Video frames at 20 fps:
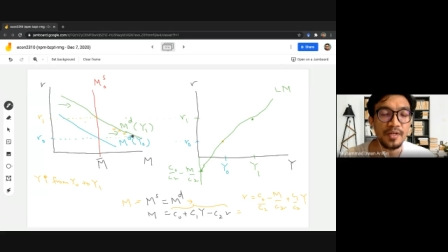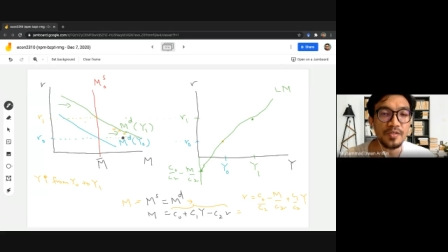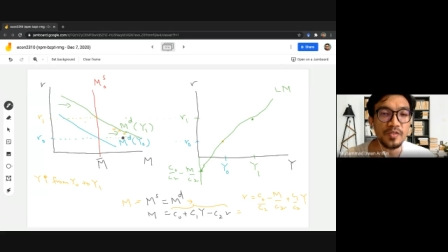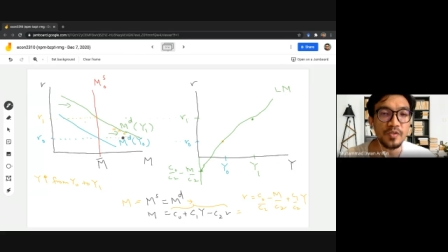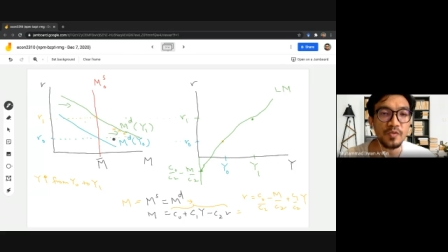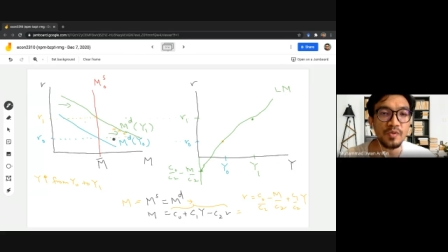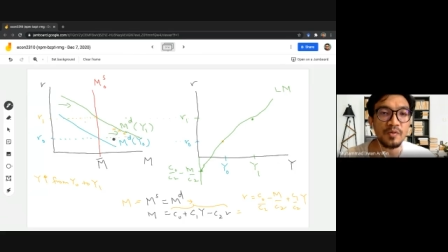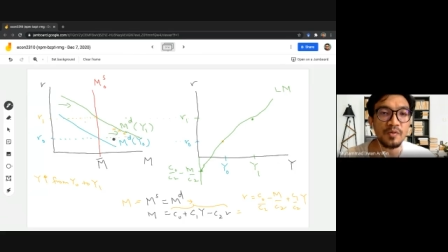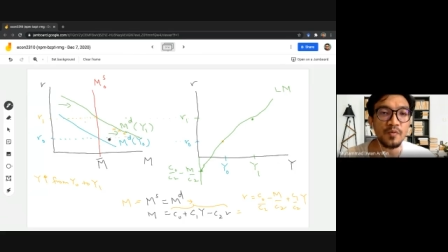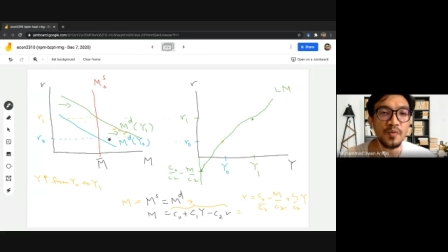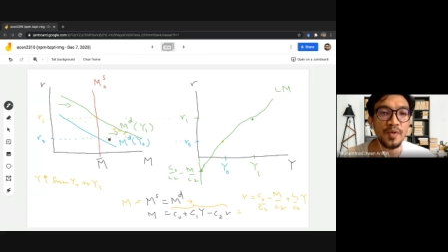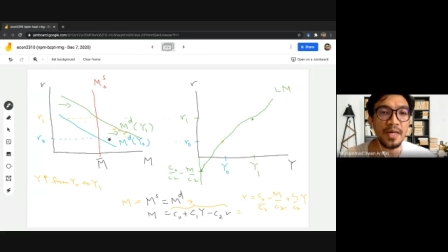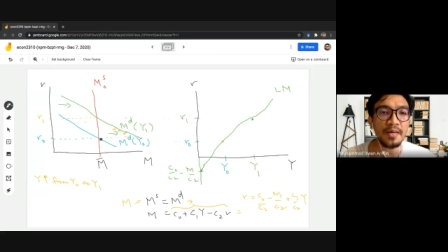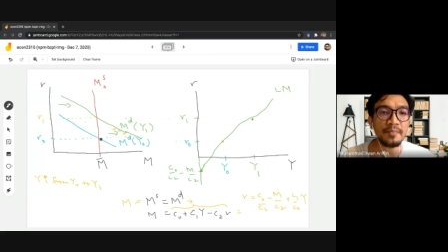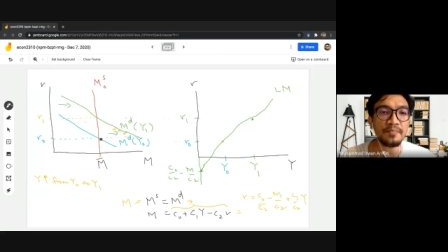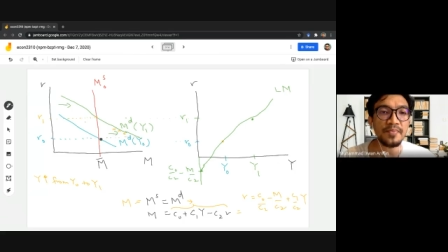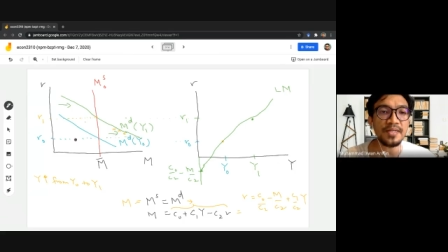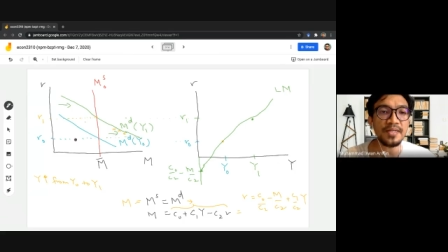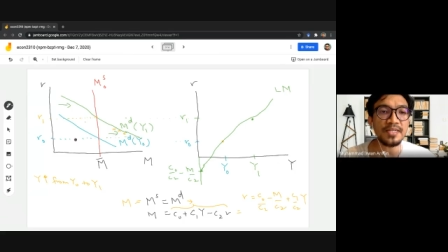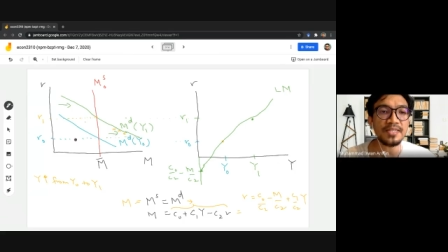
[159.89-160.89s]
so what will
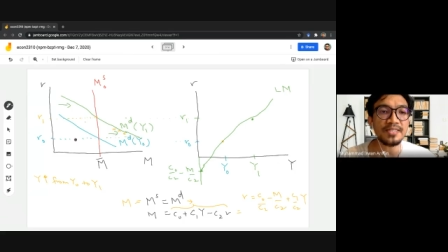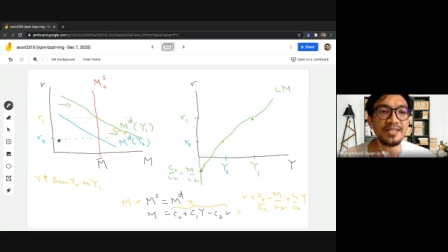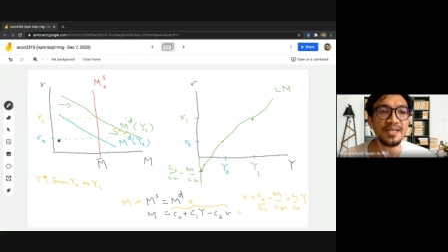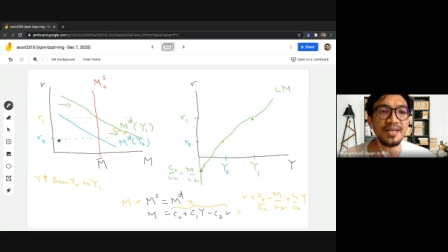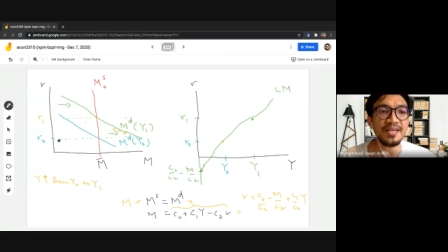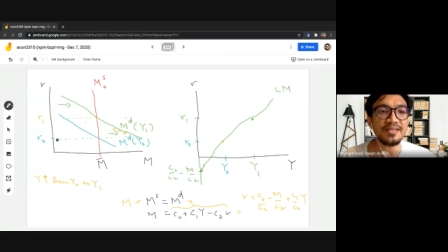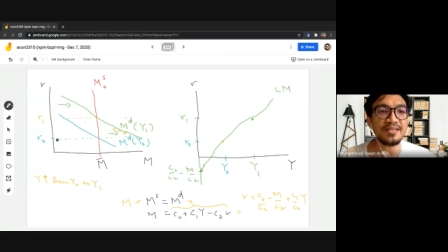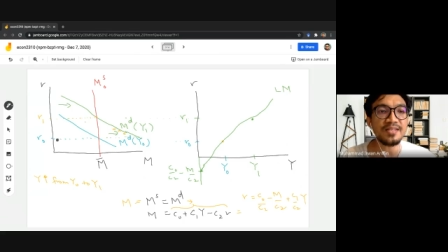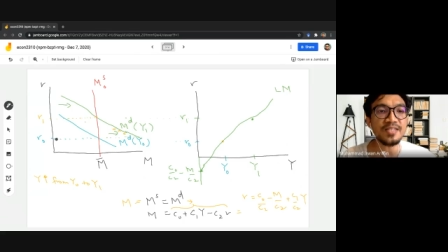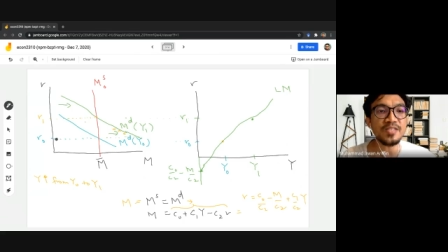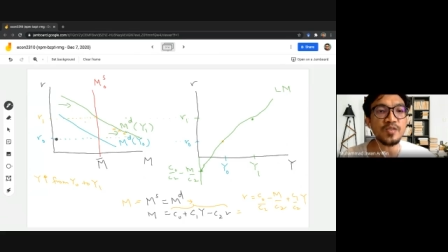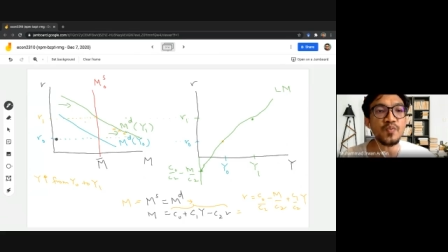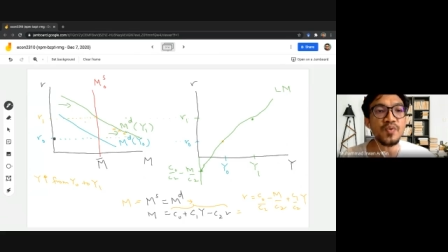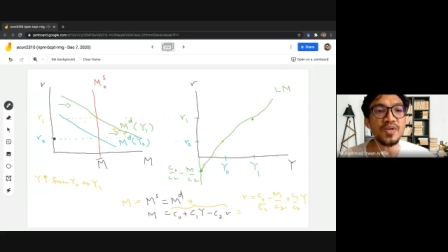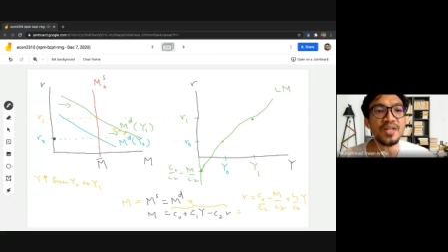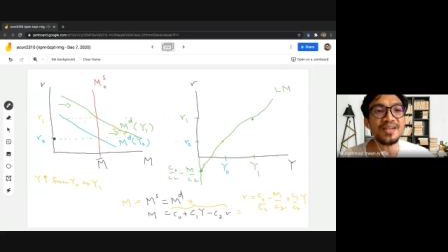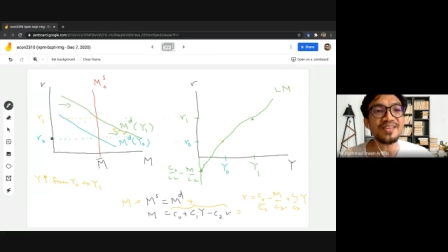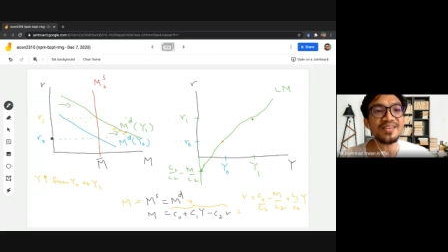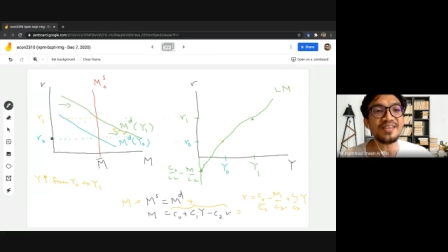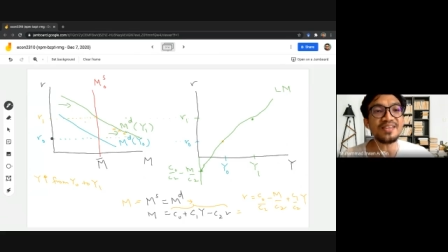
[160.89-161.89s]
happen is that this
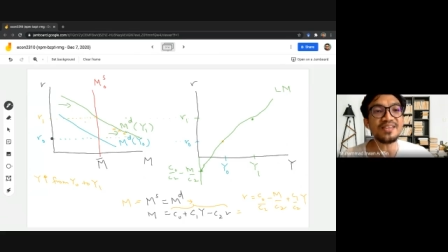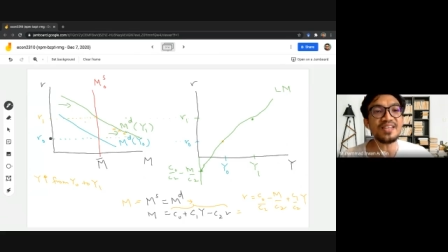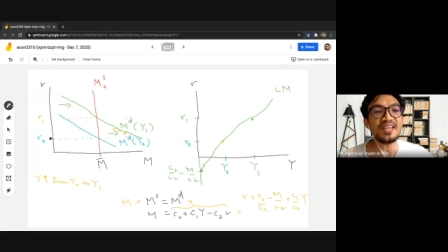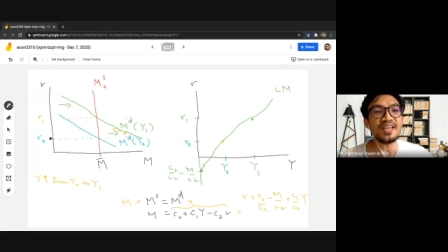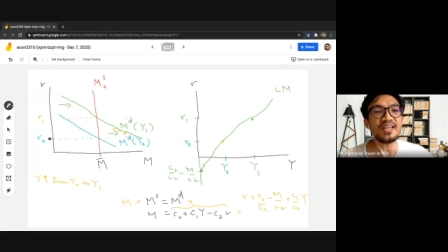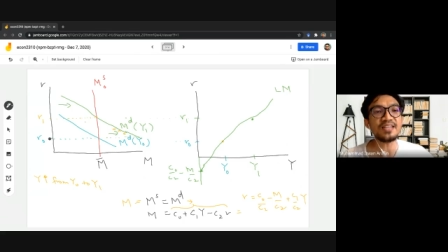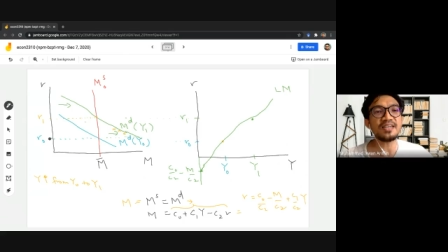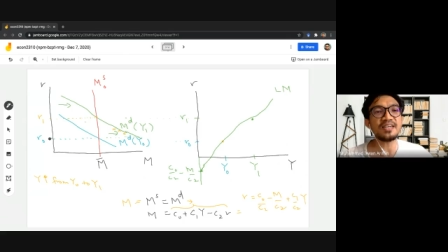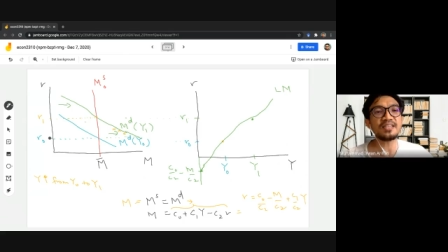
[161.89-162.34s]
will create a